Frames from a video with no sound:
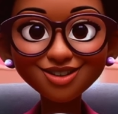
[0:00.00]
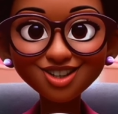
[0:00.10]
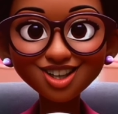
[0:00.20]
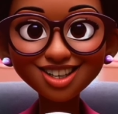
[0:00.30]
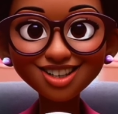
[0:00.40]

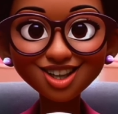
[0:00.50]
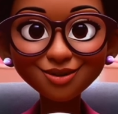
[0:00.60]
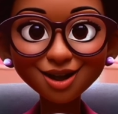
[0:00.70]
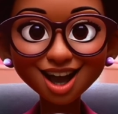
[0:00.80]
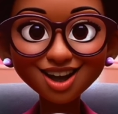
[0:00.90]
She is on
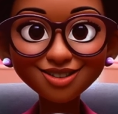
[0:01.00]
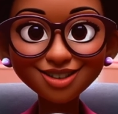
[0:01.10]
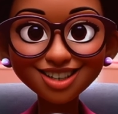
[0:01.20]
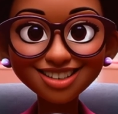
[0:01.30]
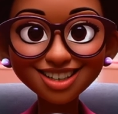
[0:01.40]
a
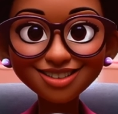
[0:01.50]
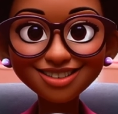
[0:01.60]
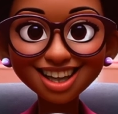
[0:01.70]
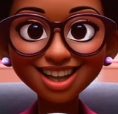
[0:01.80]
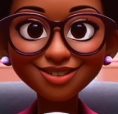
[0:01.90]
path leading
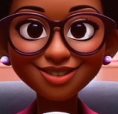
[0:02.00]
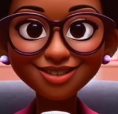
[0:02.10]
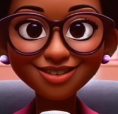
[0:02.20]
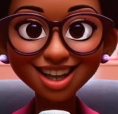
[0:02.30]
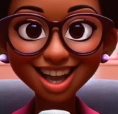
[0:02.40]
to death,
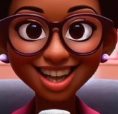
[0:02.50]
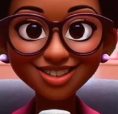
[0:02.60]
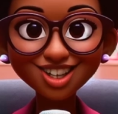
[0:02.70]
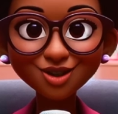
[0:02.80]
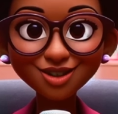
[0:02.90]

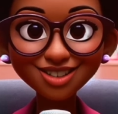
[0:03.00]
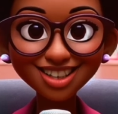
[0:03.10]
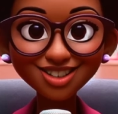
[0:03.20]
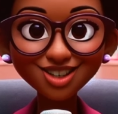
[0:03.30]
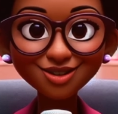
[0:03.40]
and she will
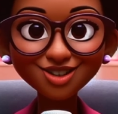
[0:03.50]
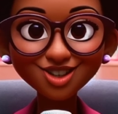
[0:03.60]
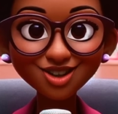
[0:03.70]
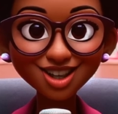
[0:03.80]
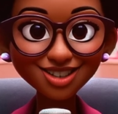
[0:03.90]
lead you
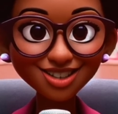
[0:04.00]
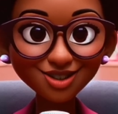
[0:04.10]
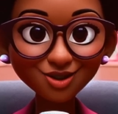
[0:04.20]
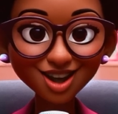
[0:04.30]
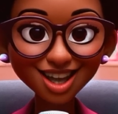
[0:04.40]
straight to
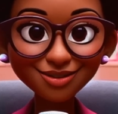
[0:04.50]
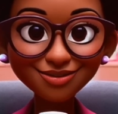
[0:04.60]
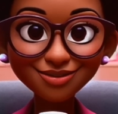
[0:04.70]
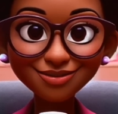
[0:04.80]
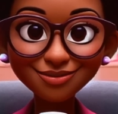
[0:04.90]
the
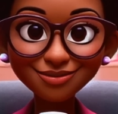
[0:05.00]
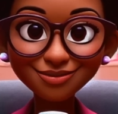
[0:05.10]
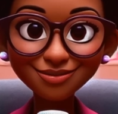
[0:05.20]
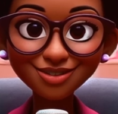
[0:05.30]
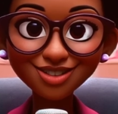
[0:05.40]
grave.
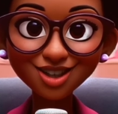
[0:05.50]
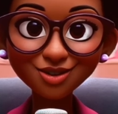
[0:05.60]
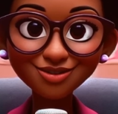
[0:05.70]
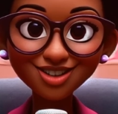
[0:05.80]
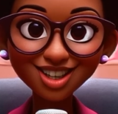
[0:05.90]

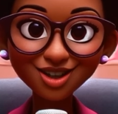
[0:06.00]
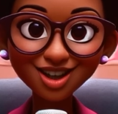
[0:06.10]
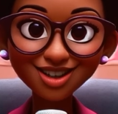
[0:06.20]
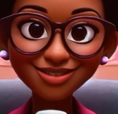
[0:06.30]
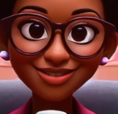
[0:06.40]
Don't follow
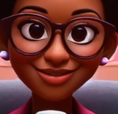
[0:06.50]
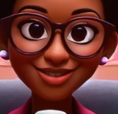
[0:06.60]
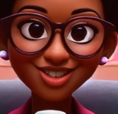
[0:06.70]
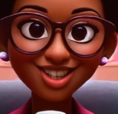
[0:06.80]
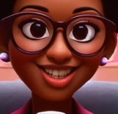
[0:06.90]
her.
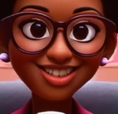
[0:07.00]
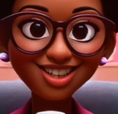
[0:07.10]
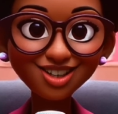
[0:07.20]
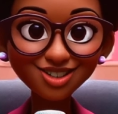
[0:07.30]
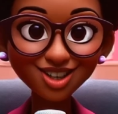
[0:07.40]
She has
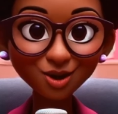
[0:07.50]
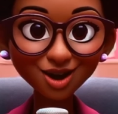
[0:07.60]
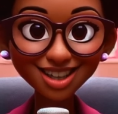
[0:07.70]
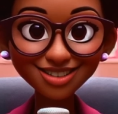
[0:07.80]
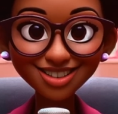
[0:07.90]
lost her
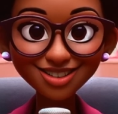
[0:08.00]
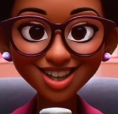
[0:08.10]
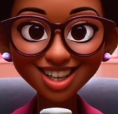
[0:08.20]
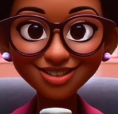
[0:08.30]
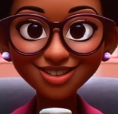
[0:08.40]
way and does
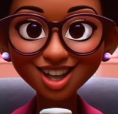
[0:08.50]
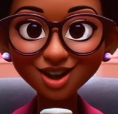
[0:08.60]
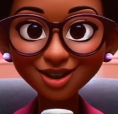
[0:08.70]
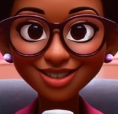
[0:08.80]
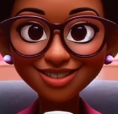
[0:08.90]
not even
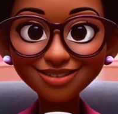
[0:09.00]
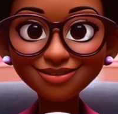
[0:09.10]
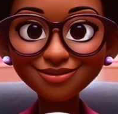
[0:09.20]
know it.